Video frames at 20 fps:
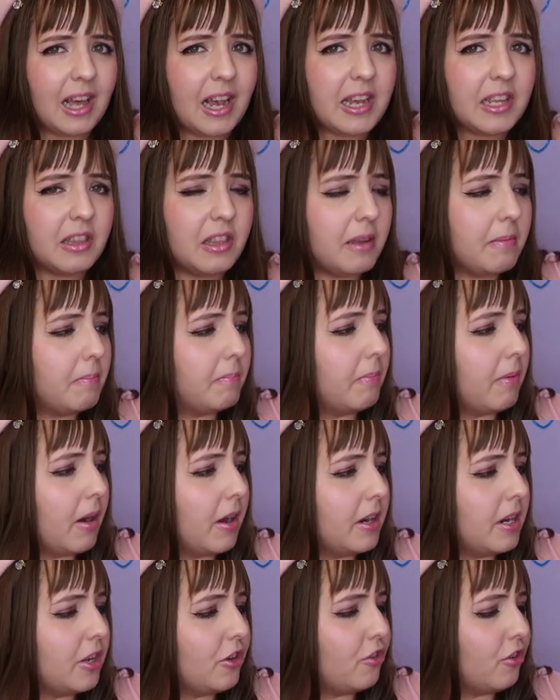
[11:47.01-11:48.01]
like the
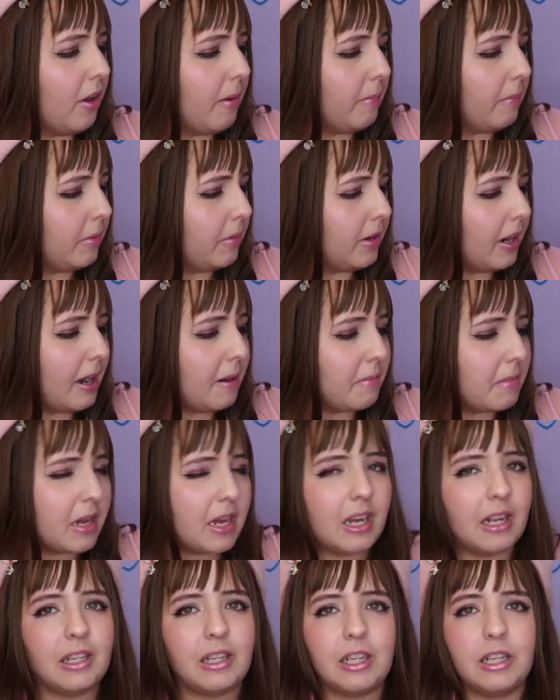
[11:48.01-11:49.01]
bunny jumper, I
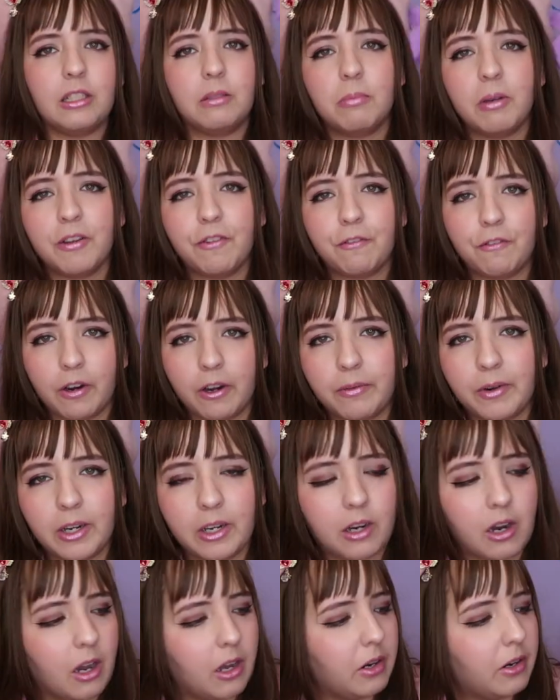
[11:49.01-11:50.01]
mean it's my
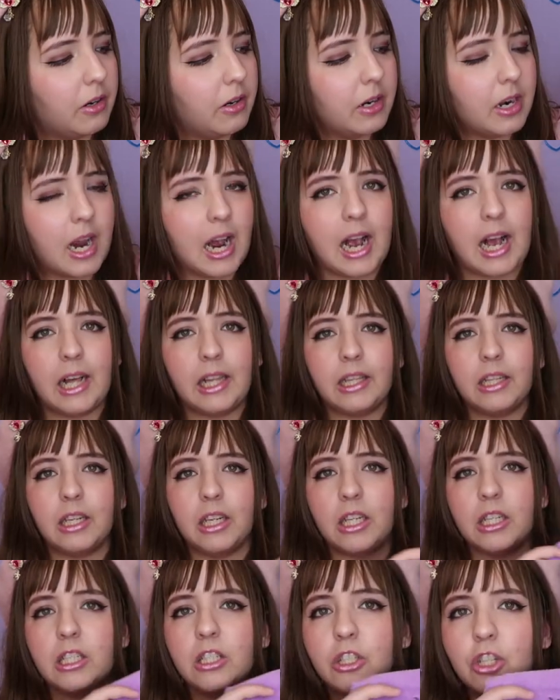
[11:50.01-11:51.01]
favorite color and
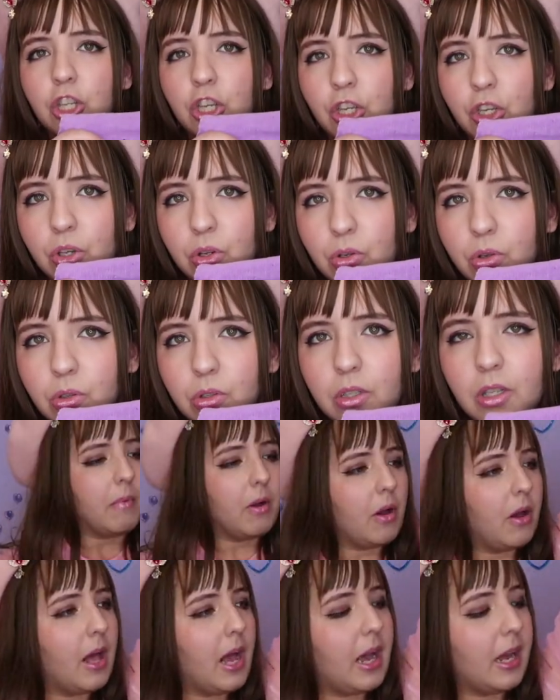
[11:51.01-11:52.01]
it's cute
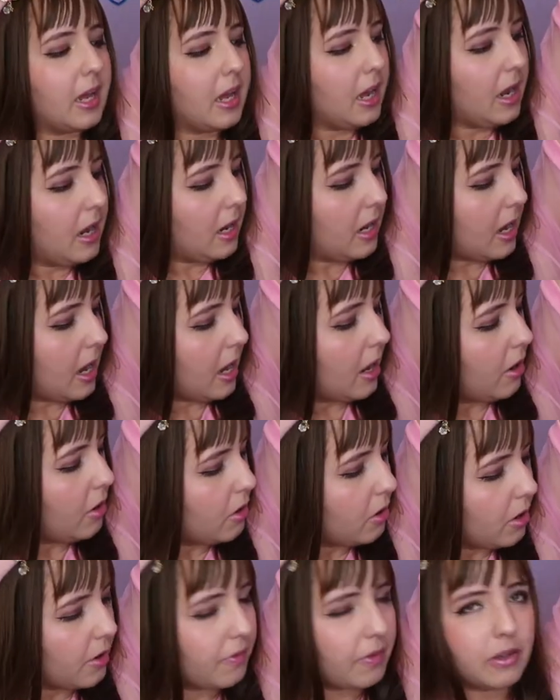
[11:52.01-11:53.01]
but again I
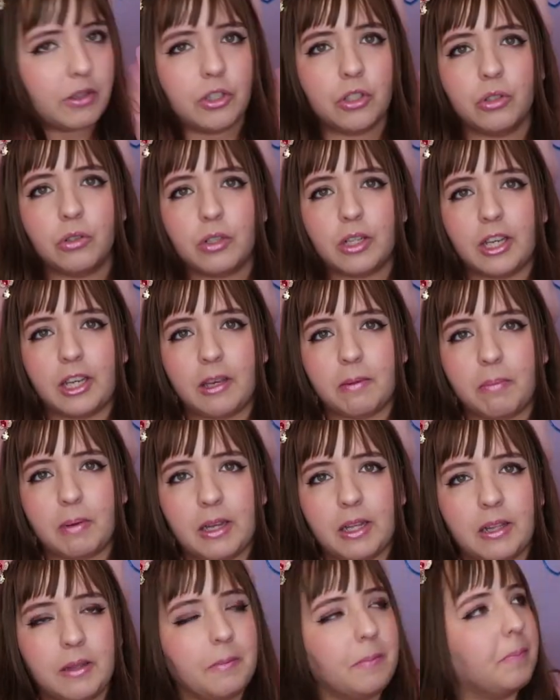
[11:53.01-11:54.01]
don't know if I should keep
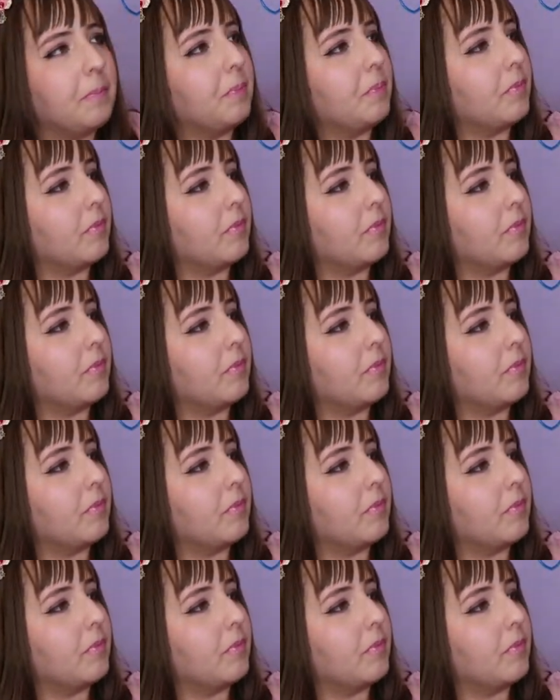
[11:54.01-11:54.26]
it